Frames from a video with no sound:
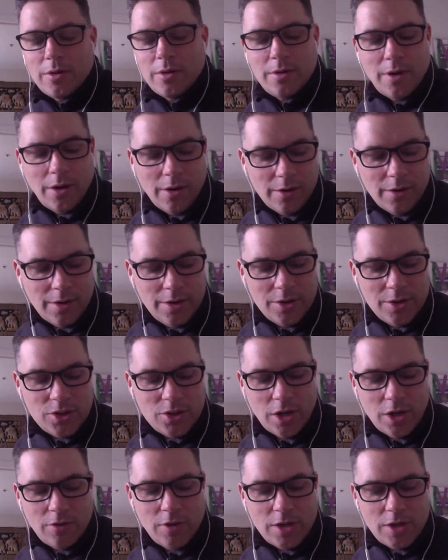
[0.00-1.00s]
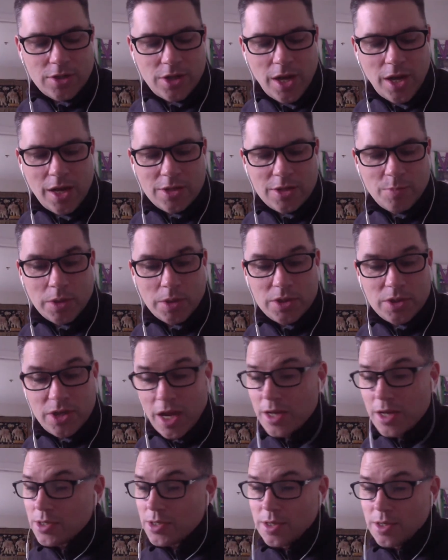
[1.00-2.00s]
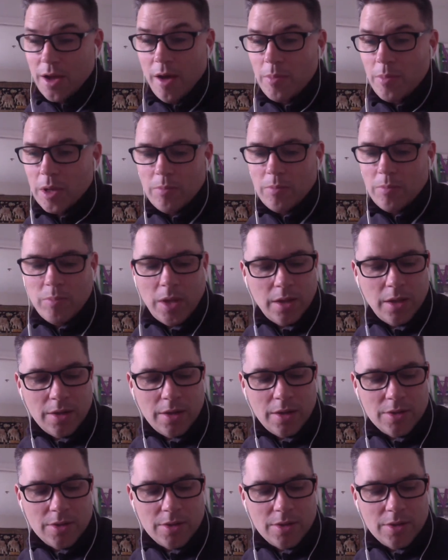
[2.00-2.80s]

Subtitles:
are going to generate change. But change is coming because